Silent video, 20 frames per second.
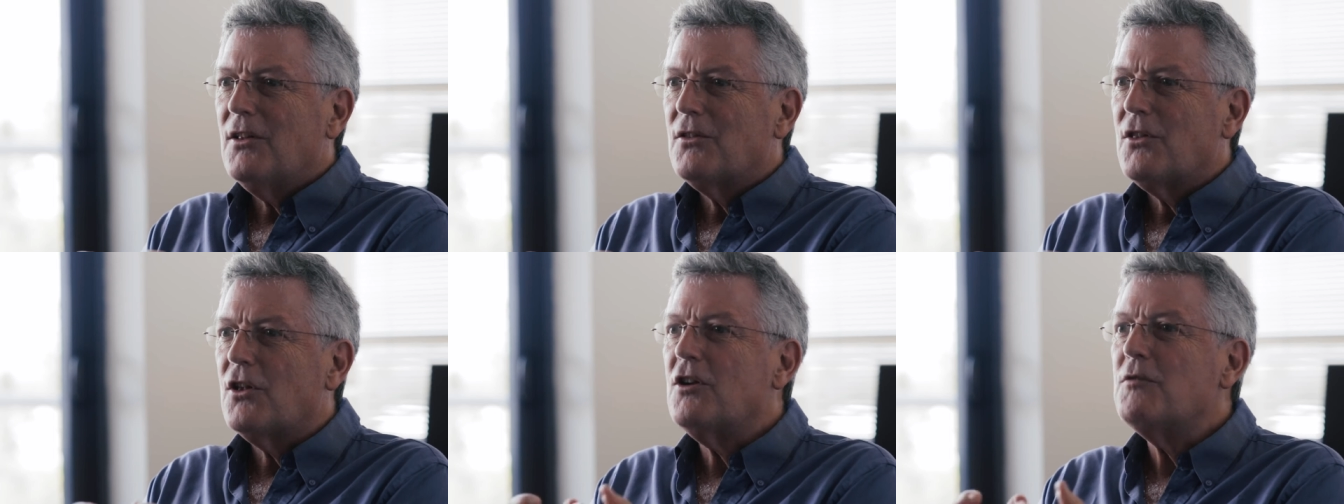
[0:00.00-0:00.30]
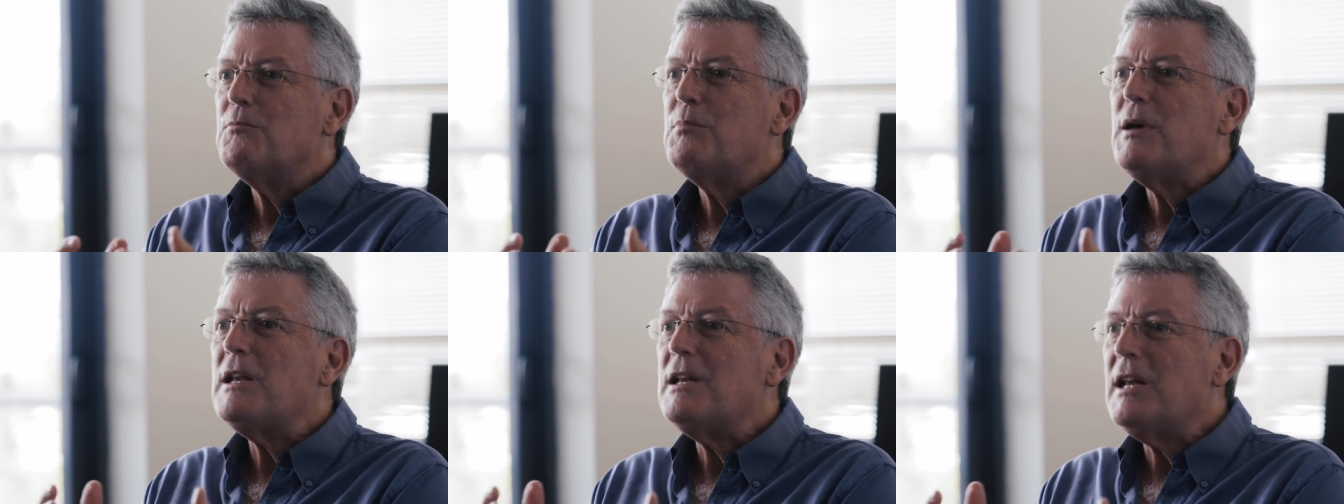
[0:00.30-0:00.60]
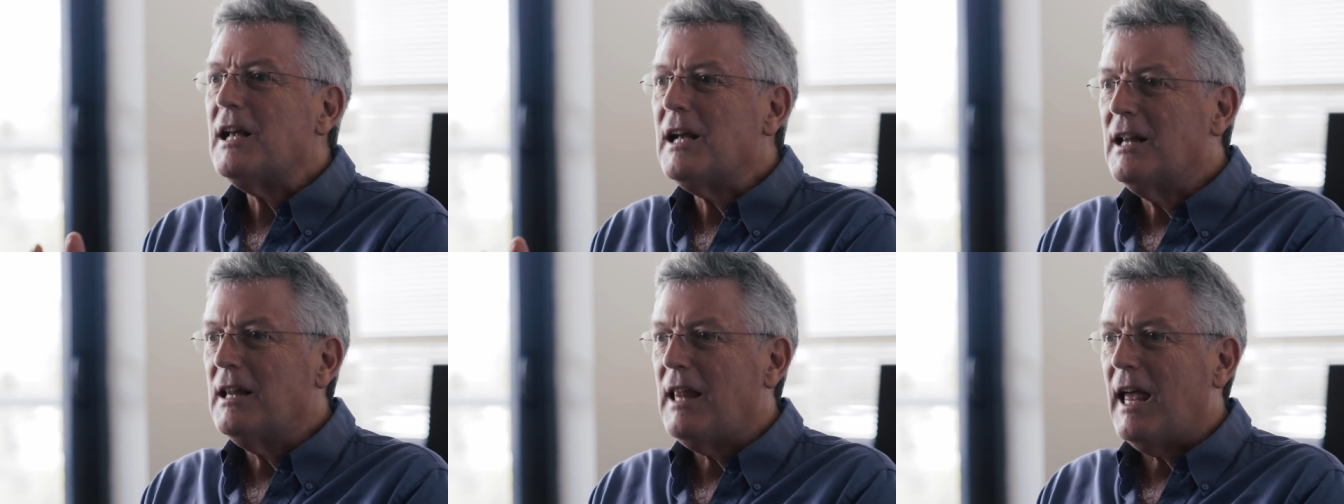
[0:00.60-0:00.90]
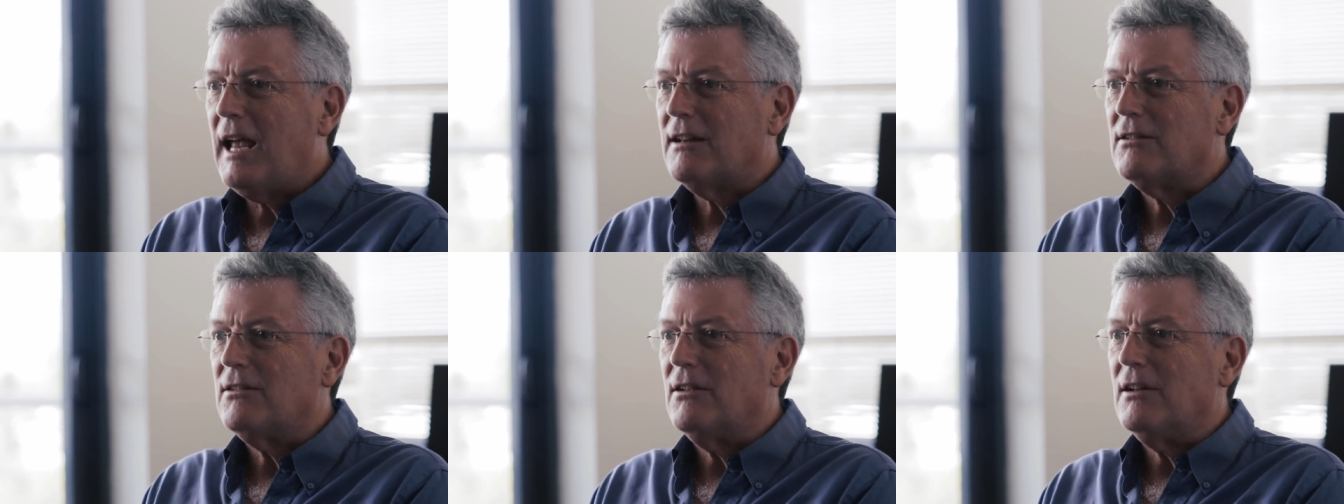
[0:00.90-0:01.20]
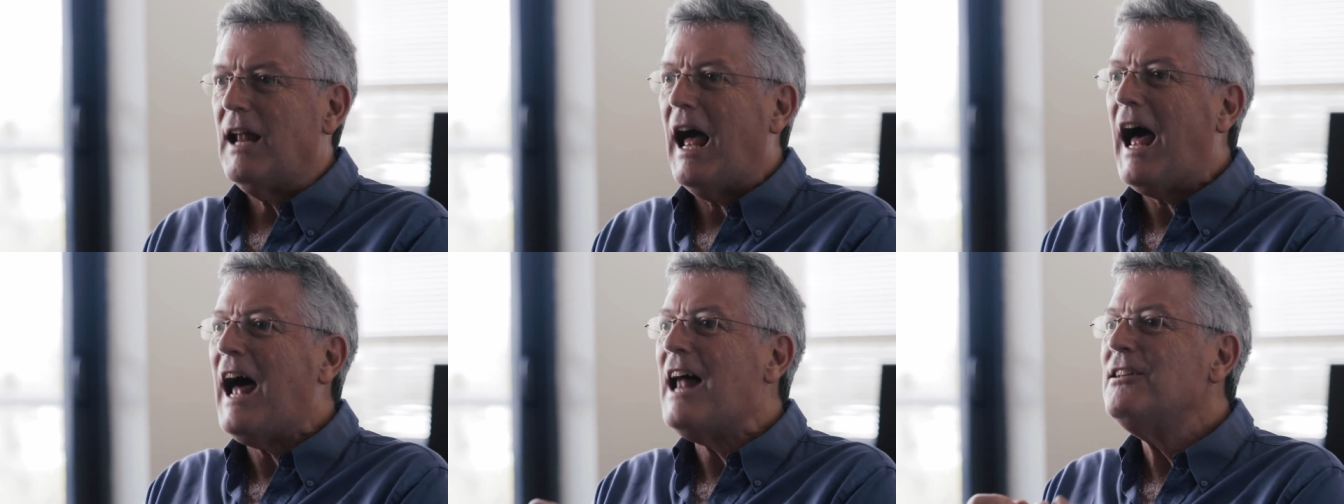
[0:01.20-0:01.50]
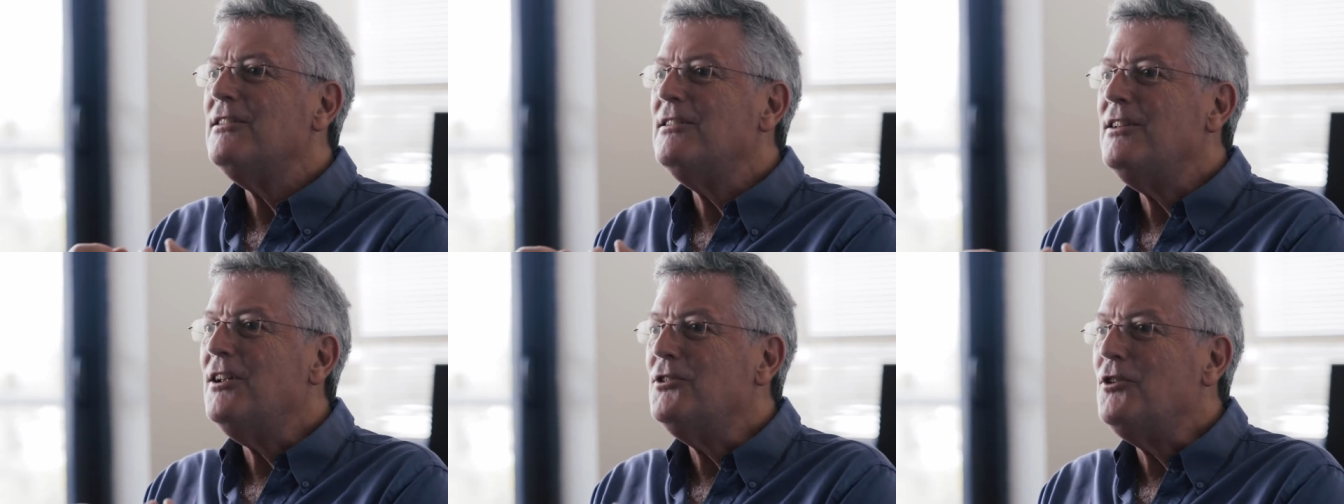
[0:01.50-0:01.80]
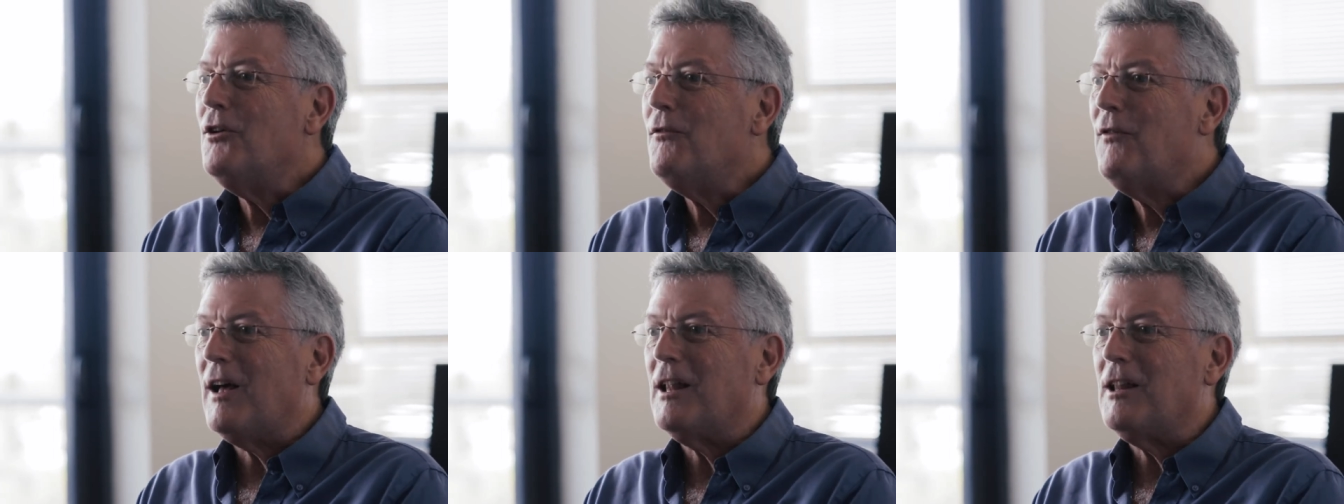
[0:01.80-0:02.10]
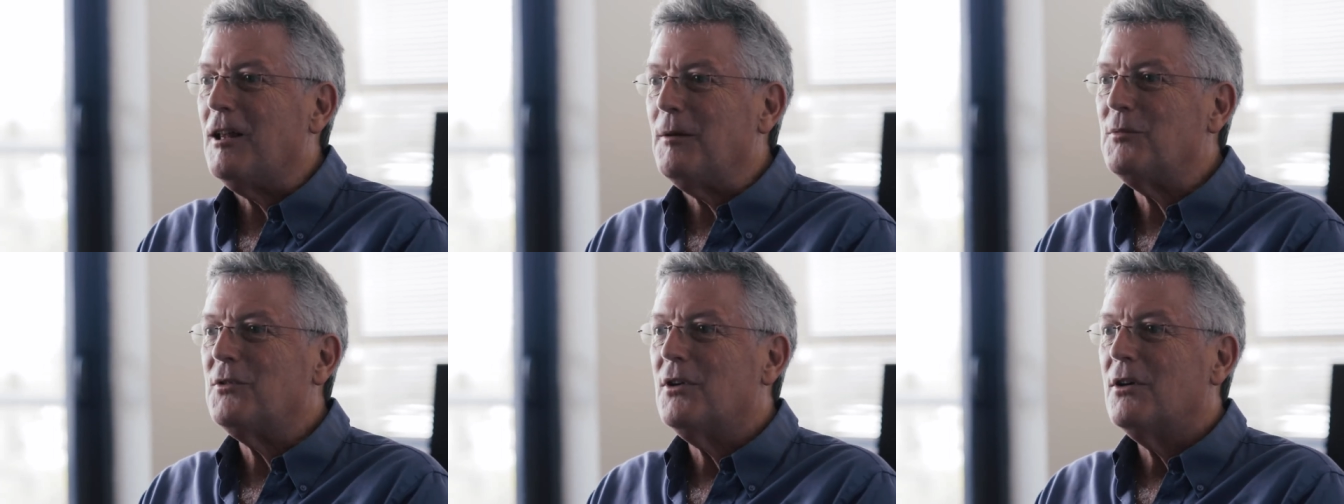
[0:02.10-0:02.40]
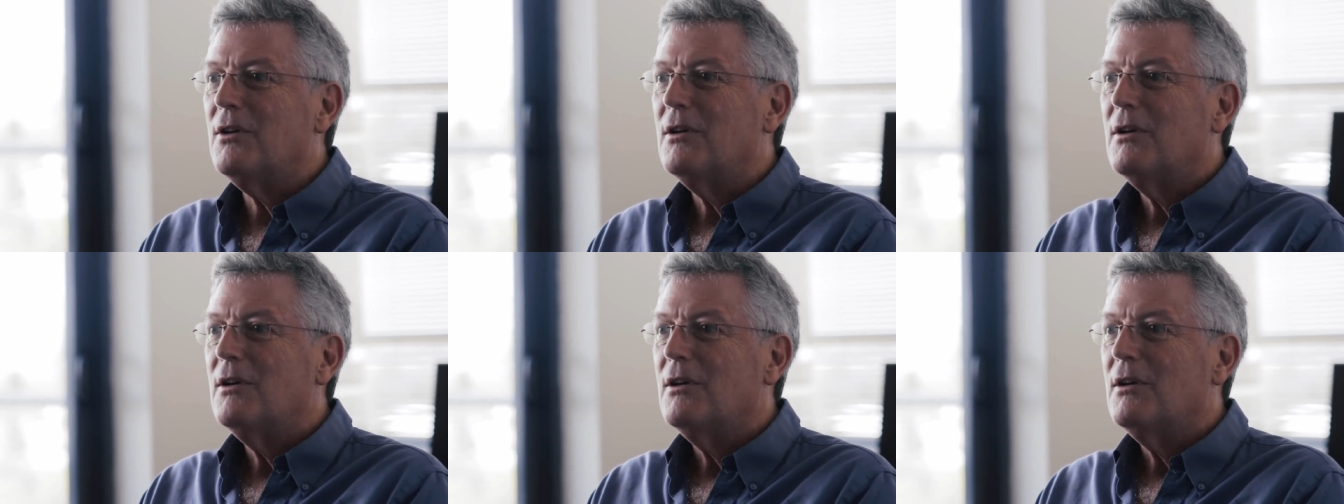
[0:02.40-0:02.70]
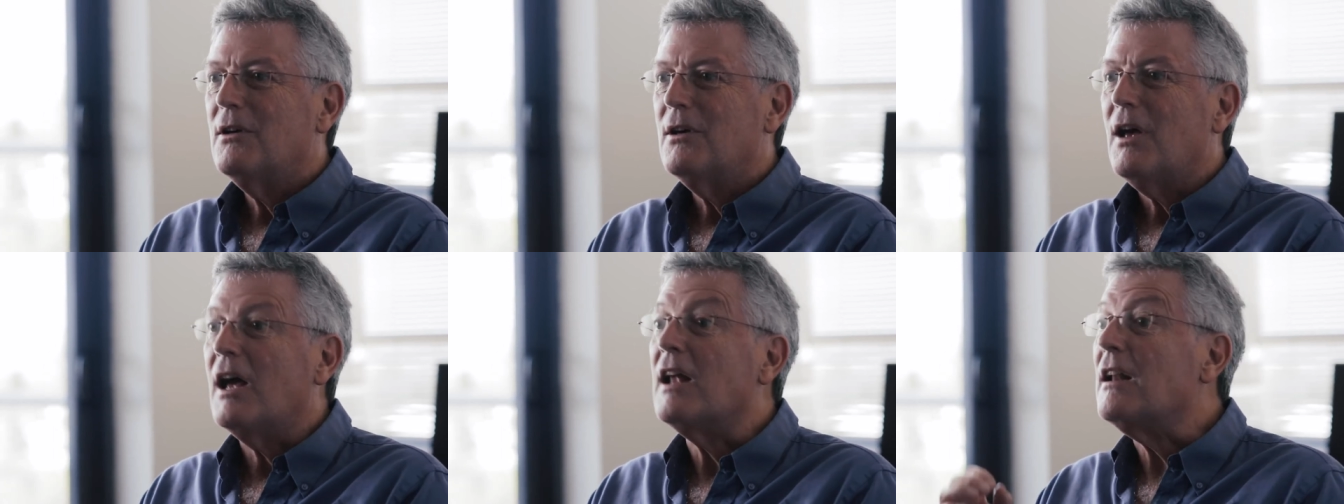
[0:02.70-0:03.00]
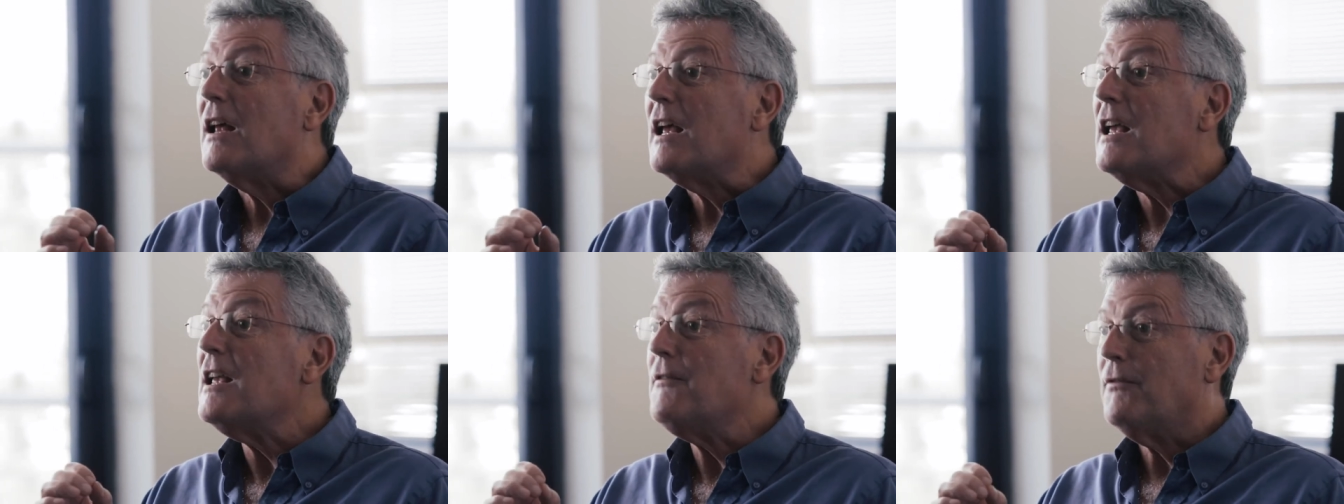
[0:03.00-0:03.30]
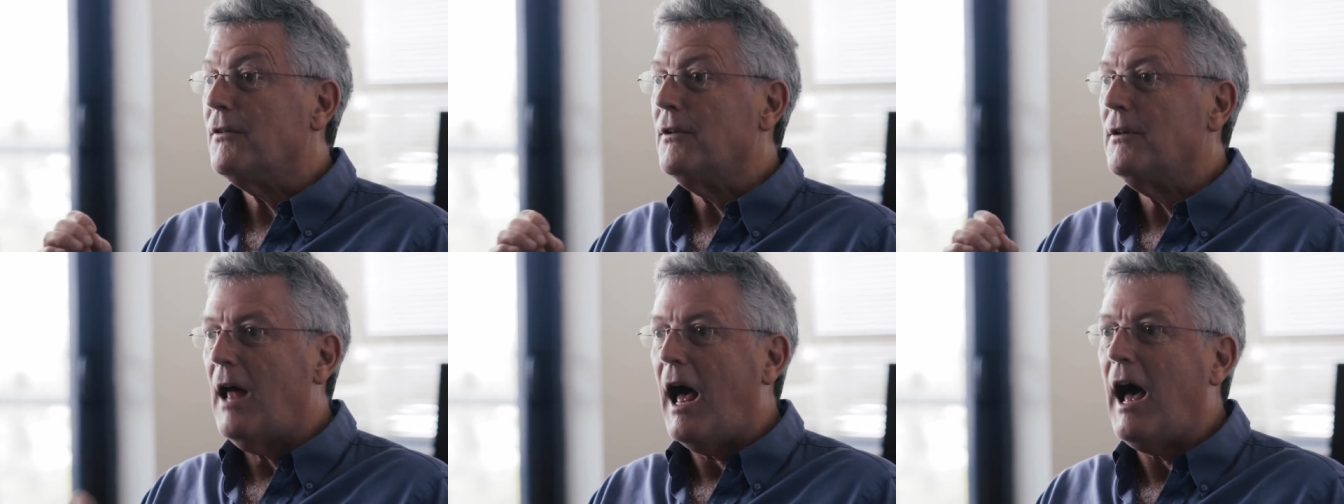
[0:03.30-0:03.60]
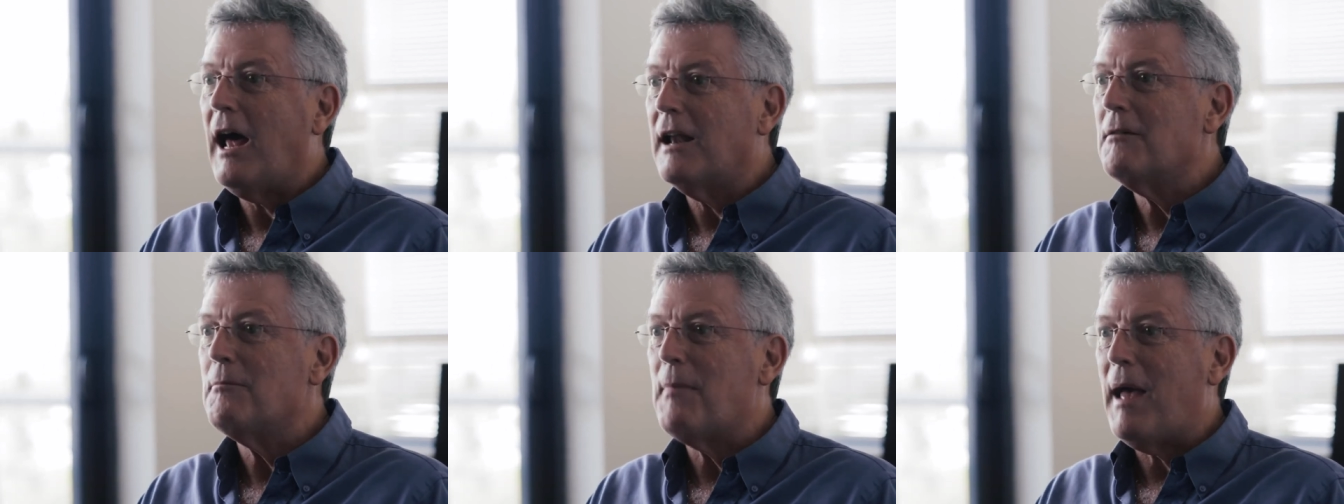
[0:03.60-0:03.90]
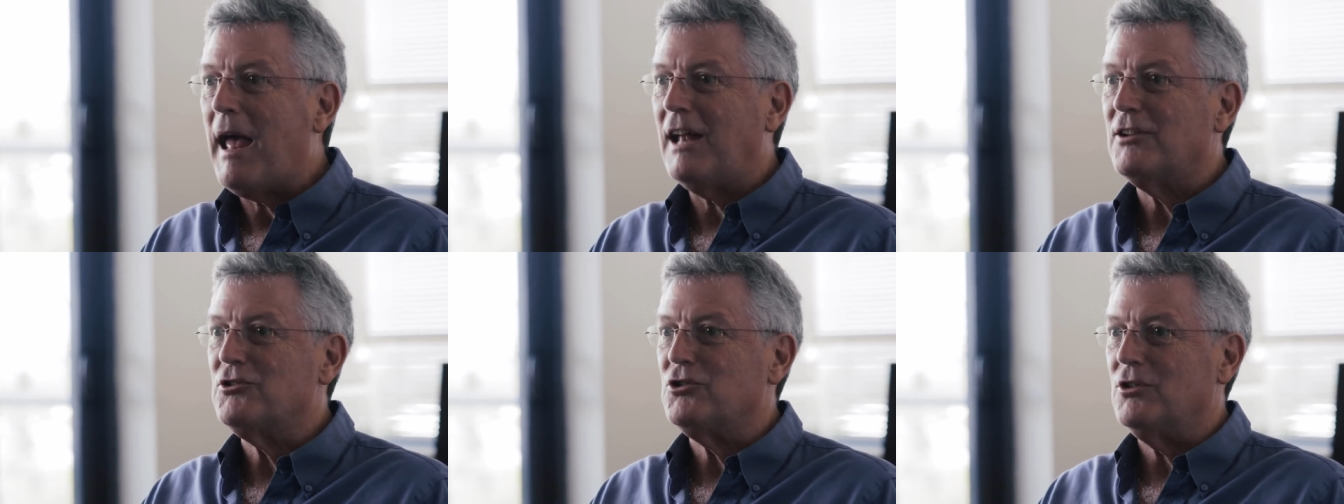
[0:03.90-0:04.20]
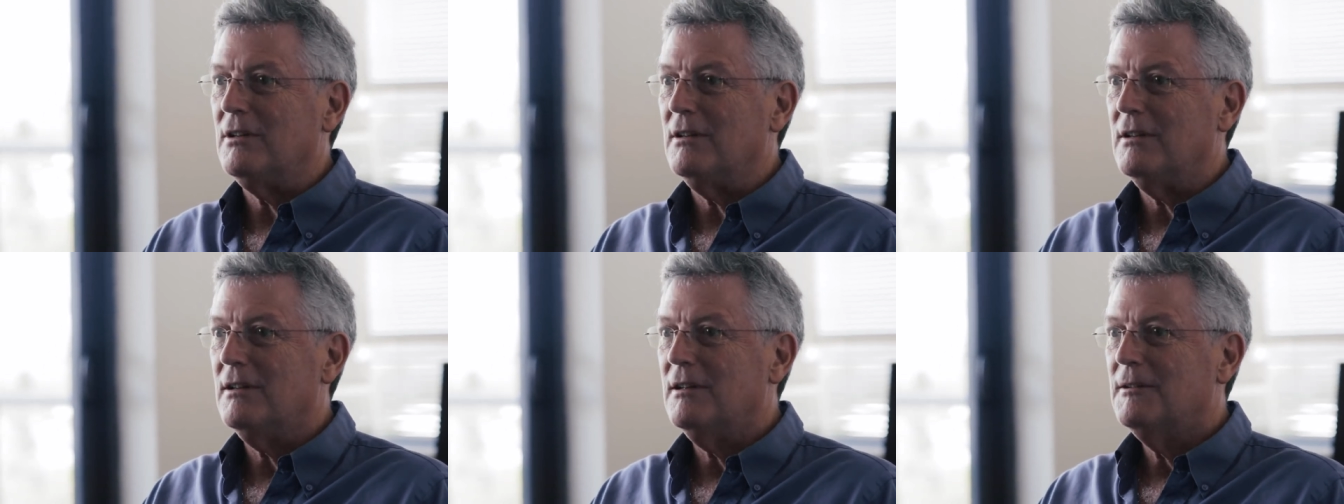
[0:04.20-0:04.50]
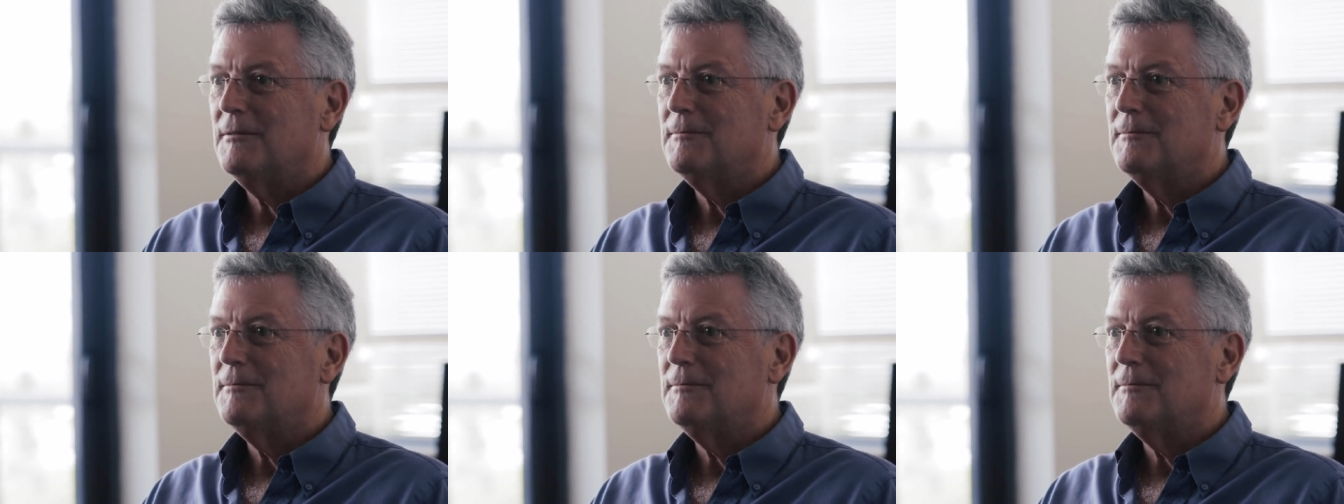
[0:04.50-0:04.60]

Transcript: that have been neglected, underdeveloped, and even unimagined.